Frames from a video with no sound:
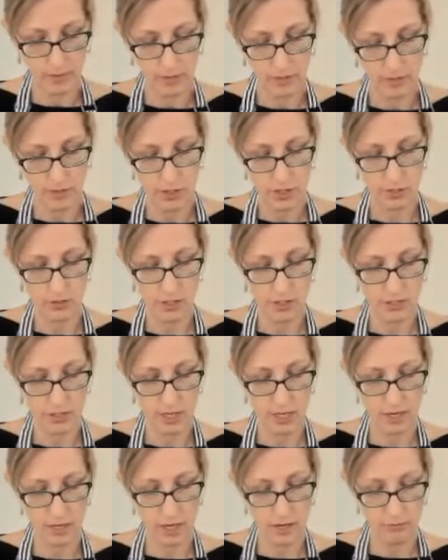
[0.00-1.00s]
So just
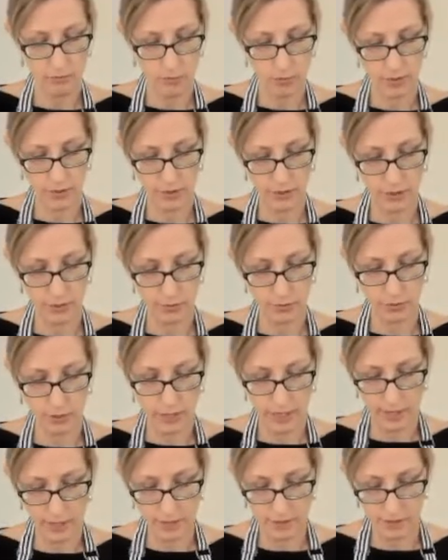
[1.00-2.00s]
take off 1 or 2
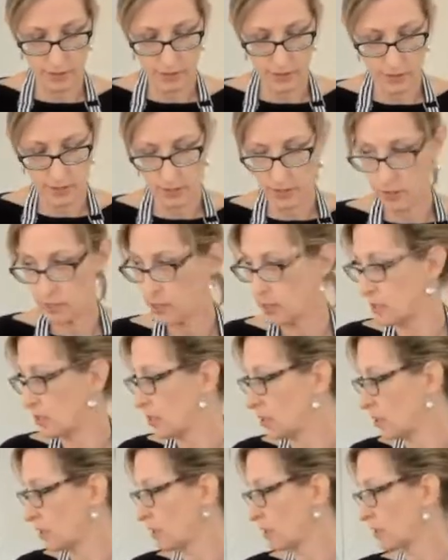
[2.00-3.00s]
layers.
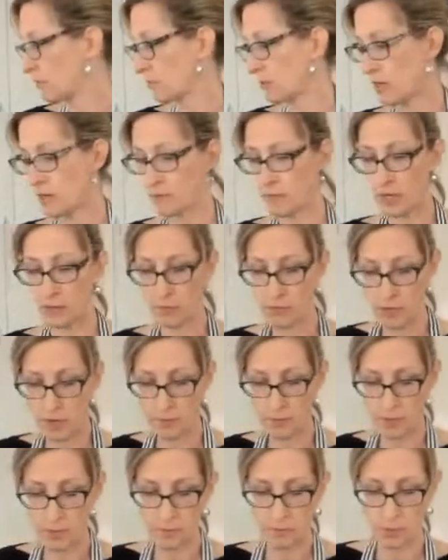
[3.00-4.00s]
Got my
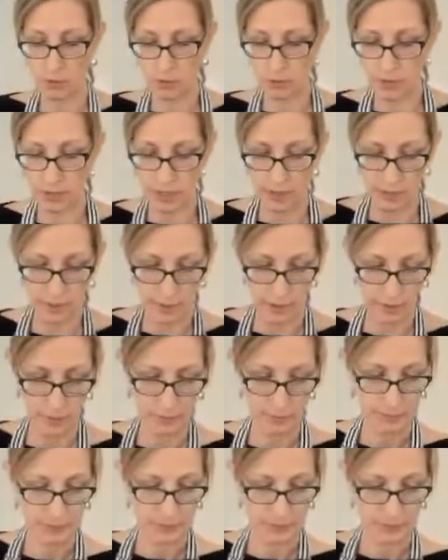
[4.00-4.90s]
rubbish bowl here.